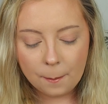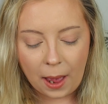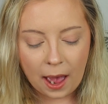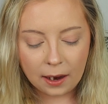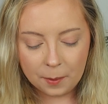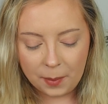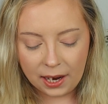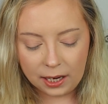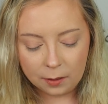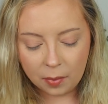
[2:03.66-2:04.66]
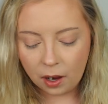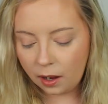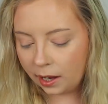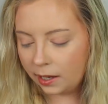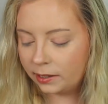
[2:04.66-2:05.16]
MAC paint
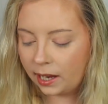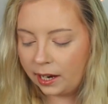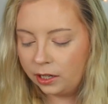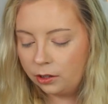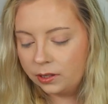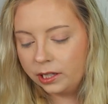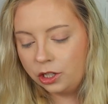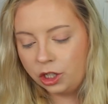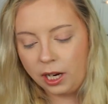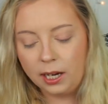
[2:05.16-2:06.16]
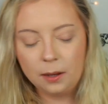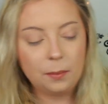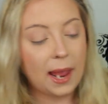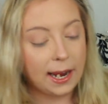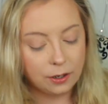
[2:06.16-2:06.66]
pot. I use the shade
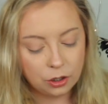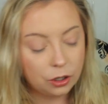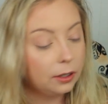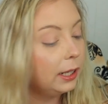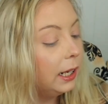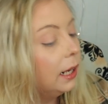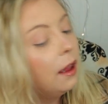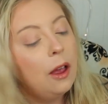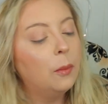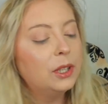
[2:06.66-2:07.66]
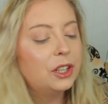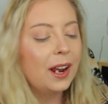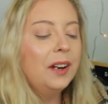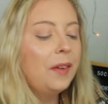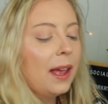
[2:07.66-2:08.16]
Painterly, which
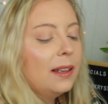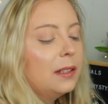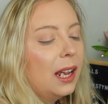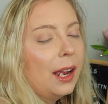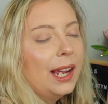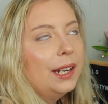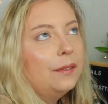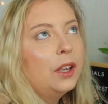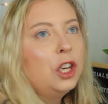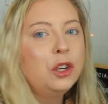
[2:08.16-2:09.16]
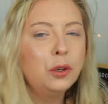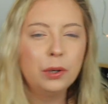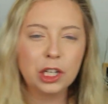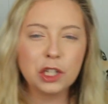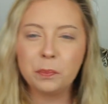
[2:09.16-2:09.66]
kind of has kind of a
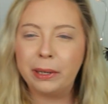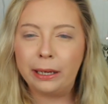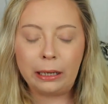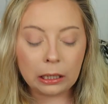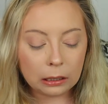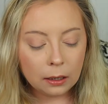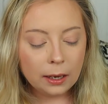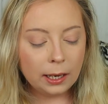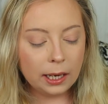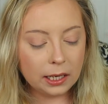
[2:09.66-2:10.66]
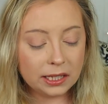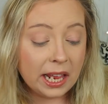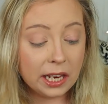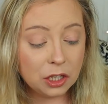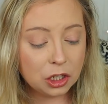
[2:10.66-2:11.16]
nudish pink
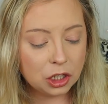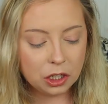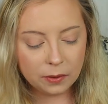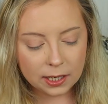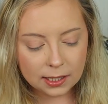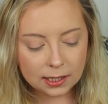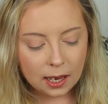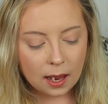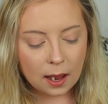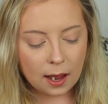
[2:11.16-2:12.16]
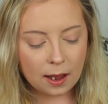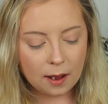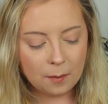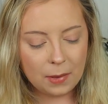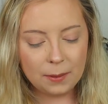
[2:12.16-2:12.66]
tinge to it.
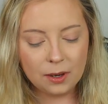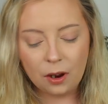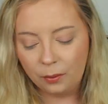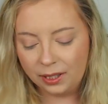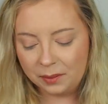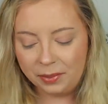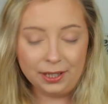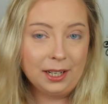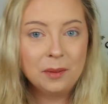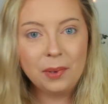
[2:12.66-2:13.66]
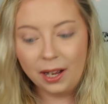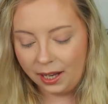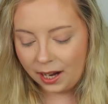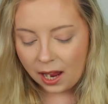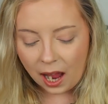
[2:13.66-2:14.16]
Um, maybe not really pink,
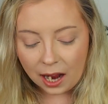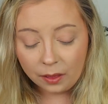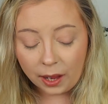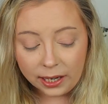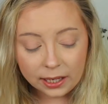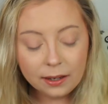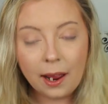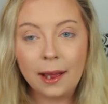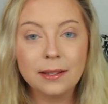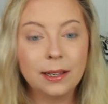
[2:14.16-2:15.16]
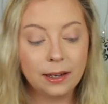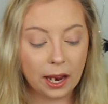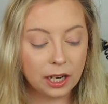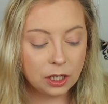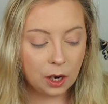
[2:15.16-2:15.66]
but I like it as an
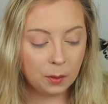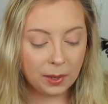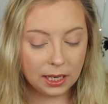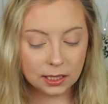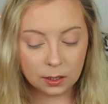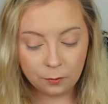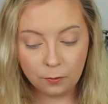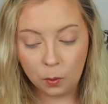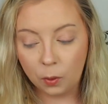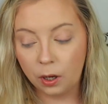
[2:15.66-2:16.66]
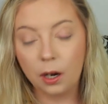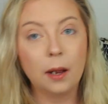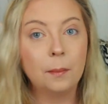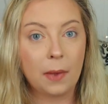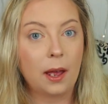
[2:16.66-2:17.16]
eyeshadow base for
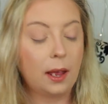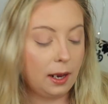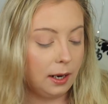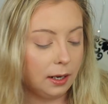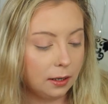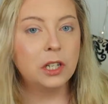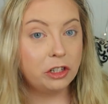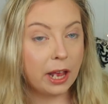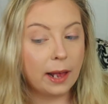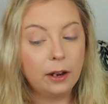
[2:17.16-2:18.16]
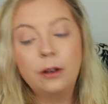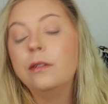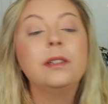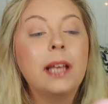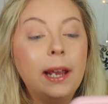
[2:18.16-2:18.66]
my
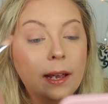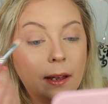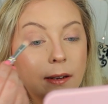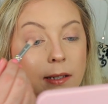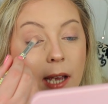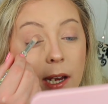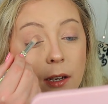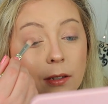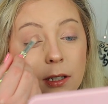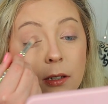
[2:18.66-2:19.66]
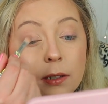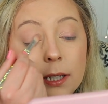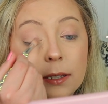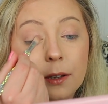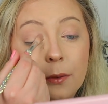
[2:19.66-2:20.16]
shadows. And I used to use
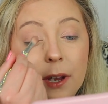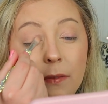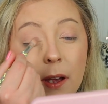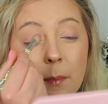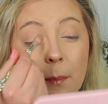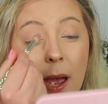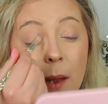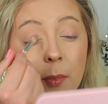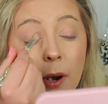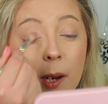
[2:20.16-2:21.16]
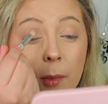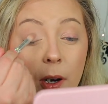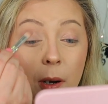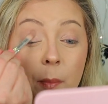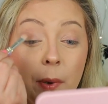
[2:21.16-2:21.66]
the Zoeva matte
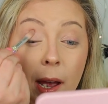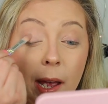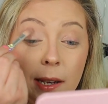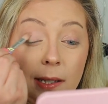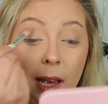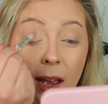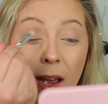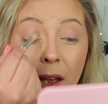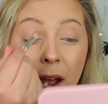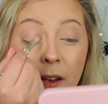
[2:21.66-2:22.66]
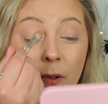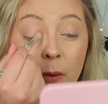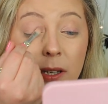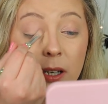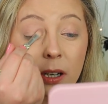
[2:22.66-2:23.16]
primer, but I've
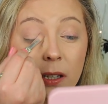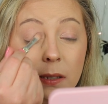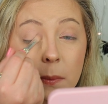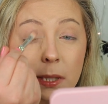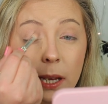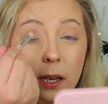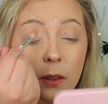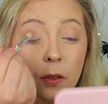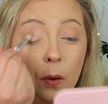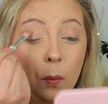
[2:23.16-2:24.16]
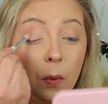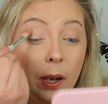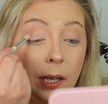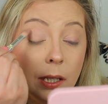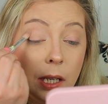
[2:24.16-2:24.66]
always heard this was like the
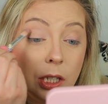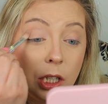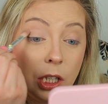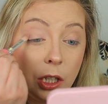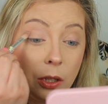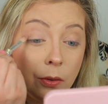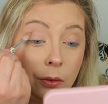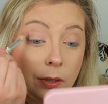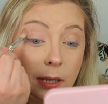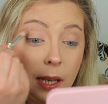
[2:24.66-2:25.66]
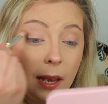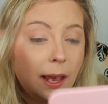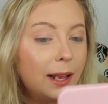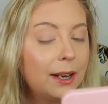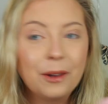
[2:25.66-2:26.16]
one to use.
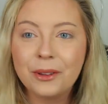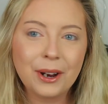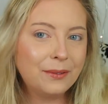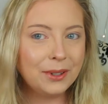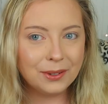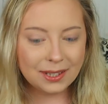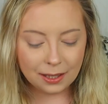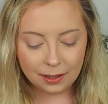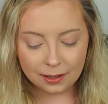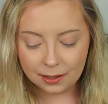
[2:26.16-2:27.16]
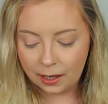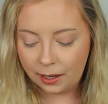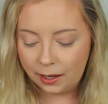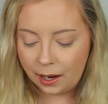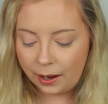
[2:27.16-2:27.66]
And now that I've used it, it's
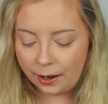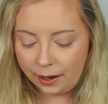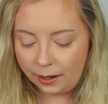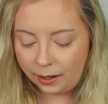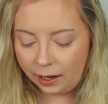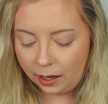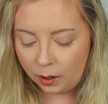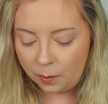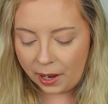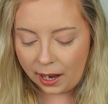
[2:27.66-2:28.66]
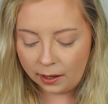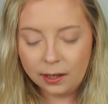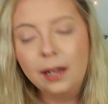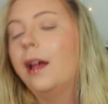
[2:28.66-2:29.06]
like I can't go back.